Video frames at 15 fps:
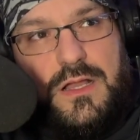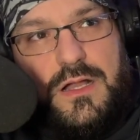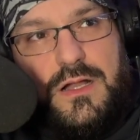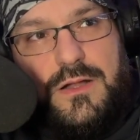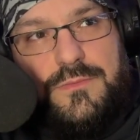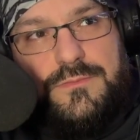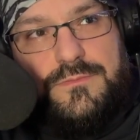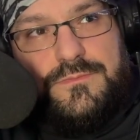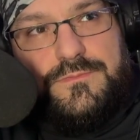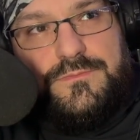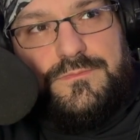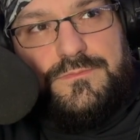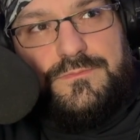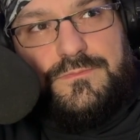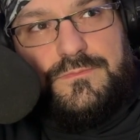
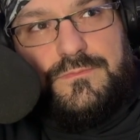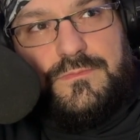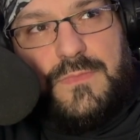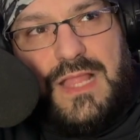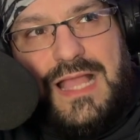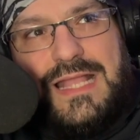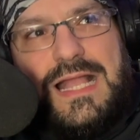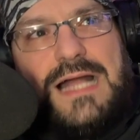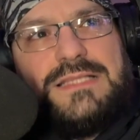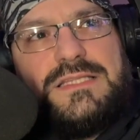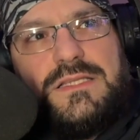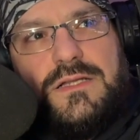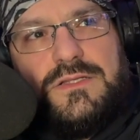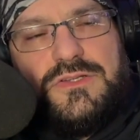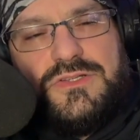I got
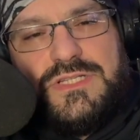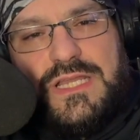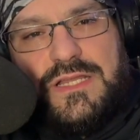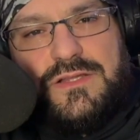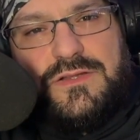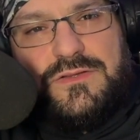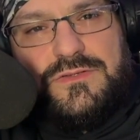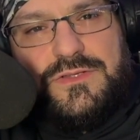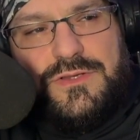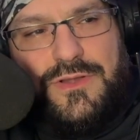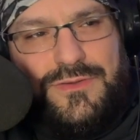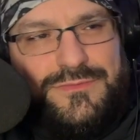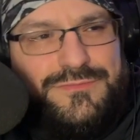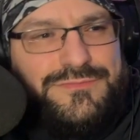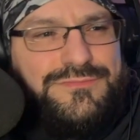the Undertaker, you
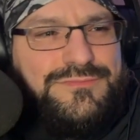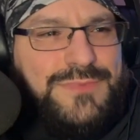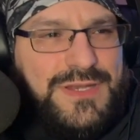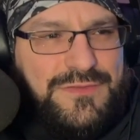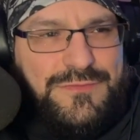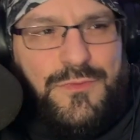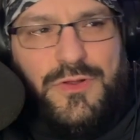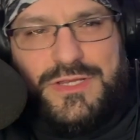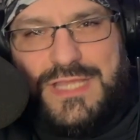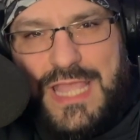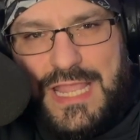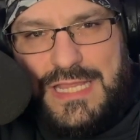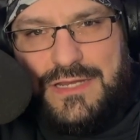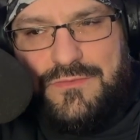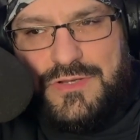know, when he fought
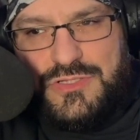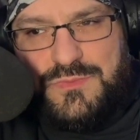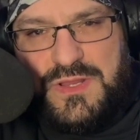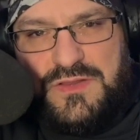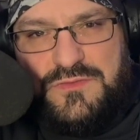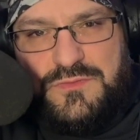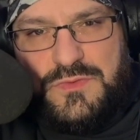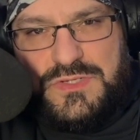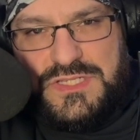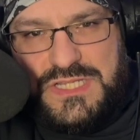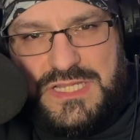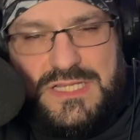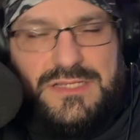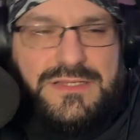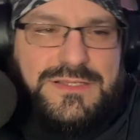Kane at WrestleMania
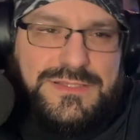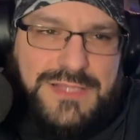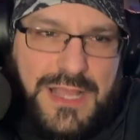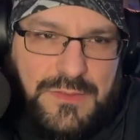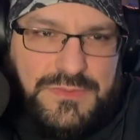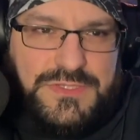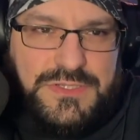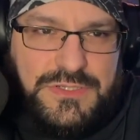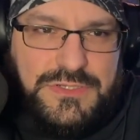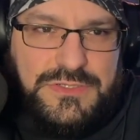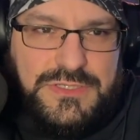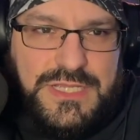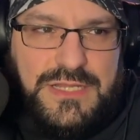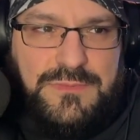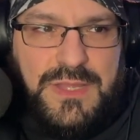14, because that was a
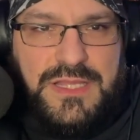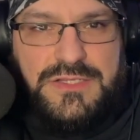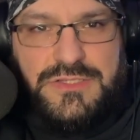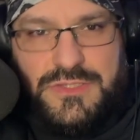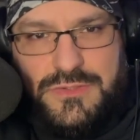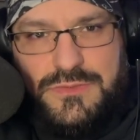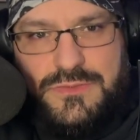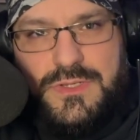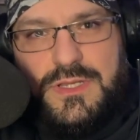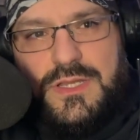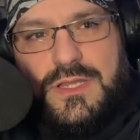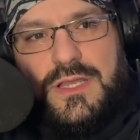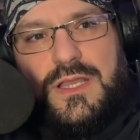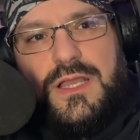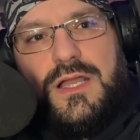good Dead Man too.
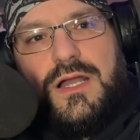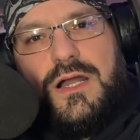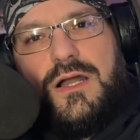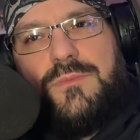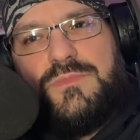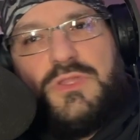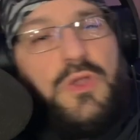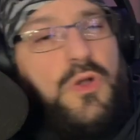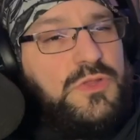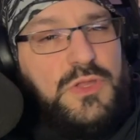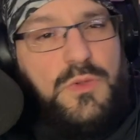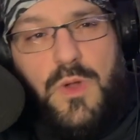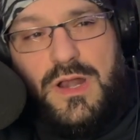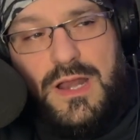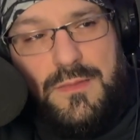The only
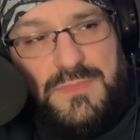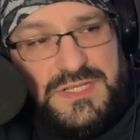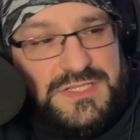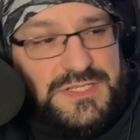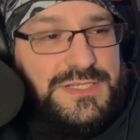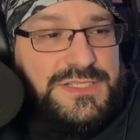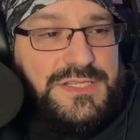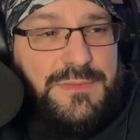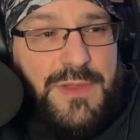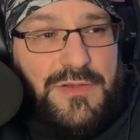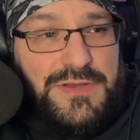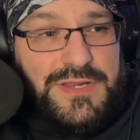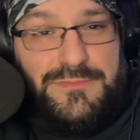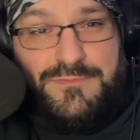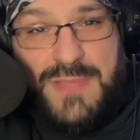one I'm missing is the
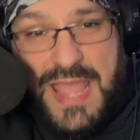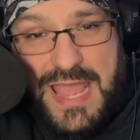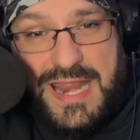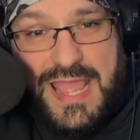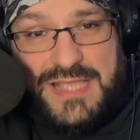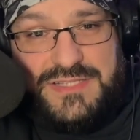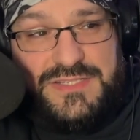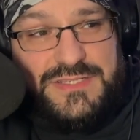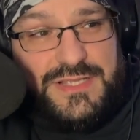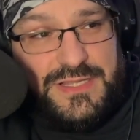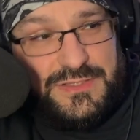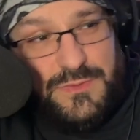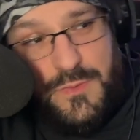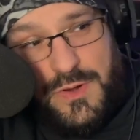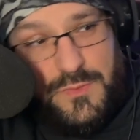American Badass
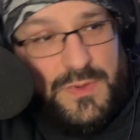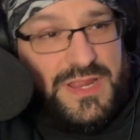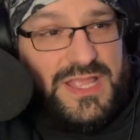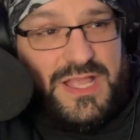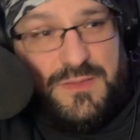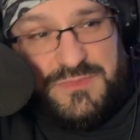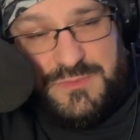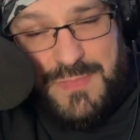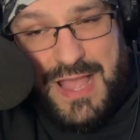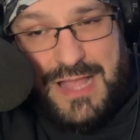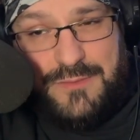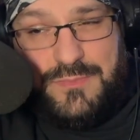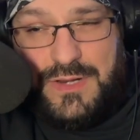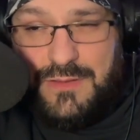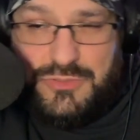and the one where he comes
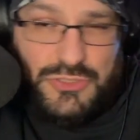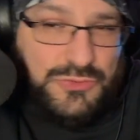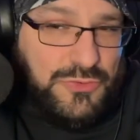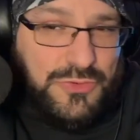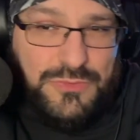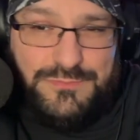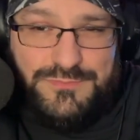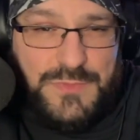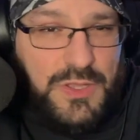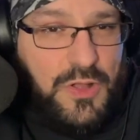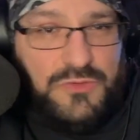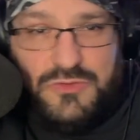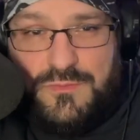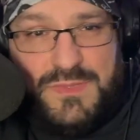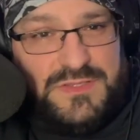back, but I'm sure the
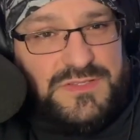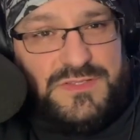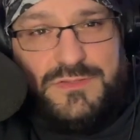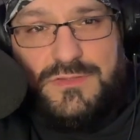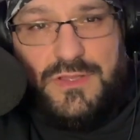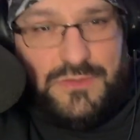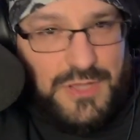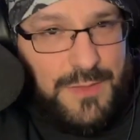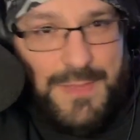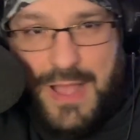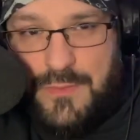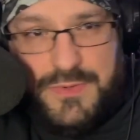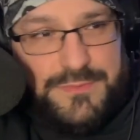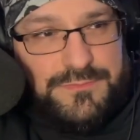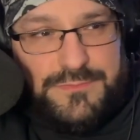Ultimates, they'll come
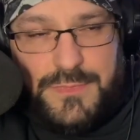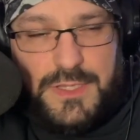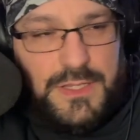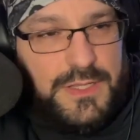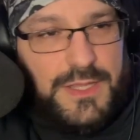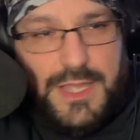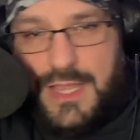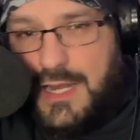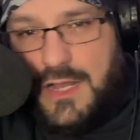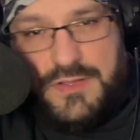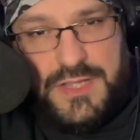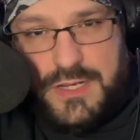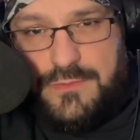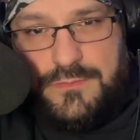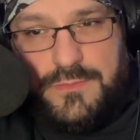out with him and I'll
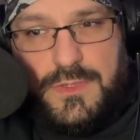get